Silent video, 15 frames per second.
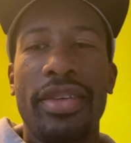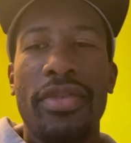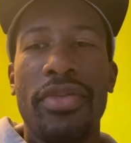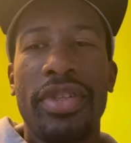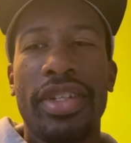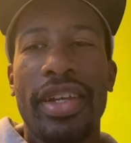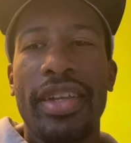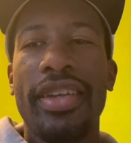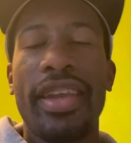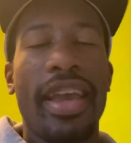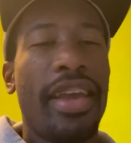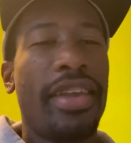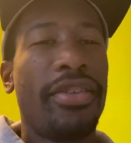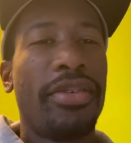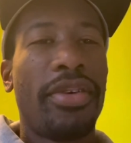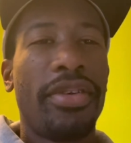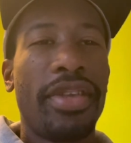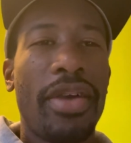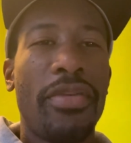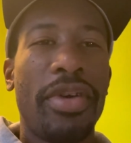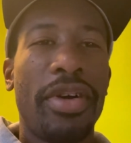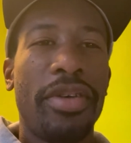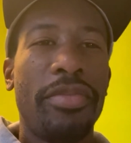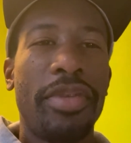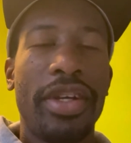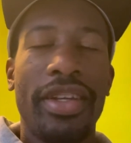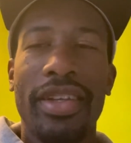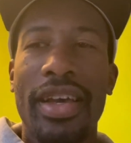which I didn't handle all that well, but